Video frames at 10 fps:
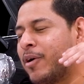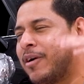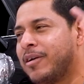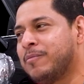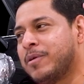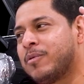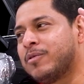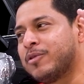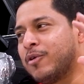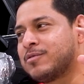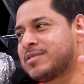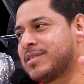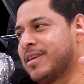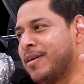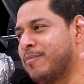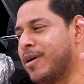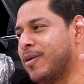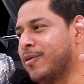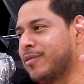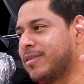Probably people knows
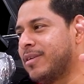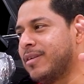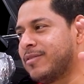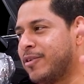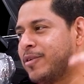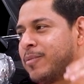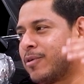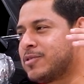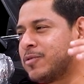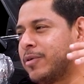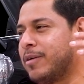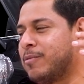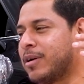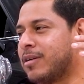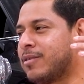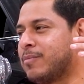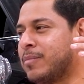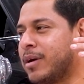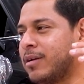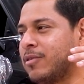about history reports already back
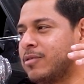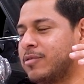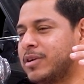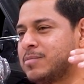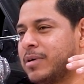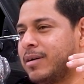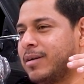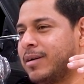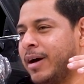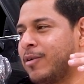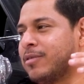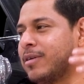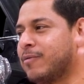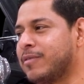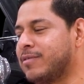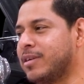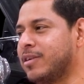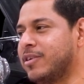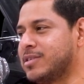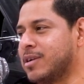in Honduras, but I don't think
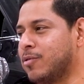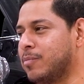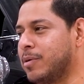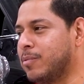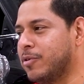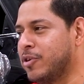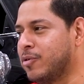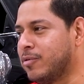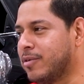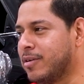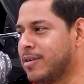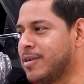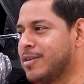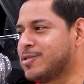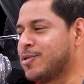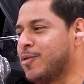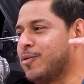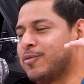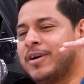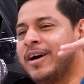15 years ago people knew.
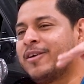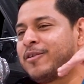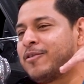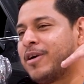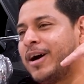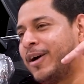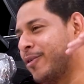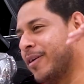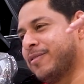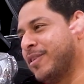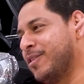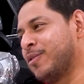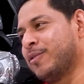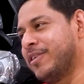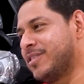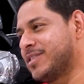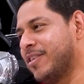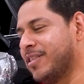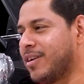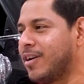So I don't know how after 2
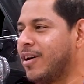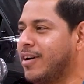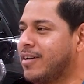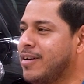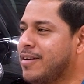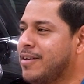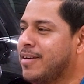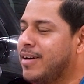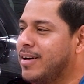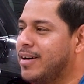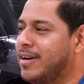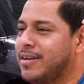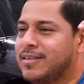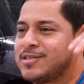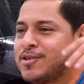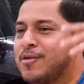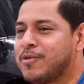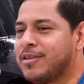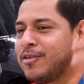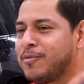years out in the car,
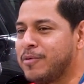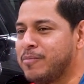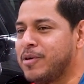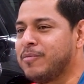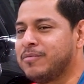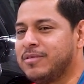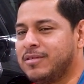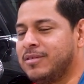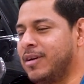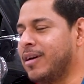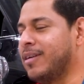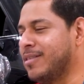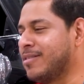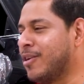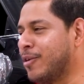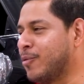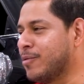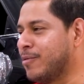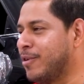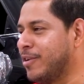someone told my mom, yeah, this car
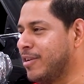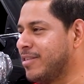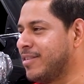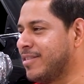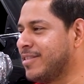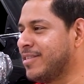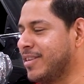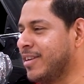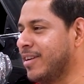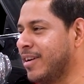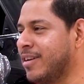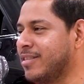was flooded. Yeah,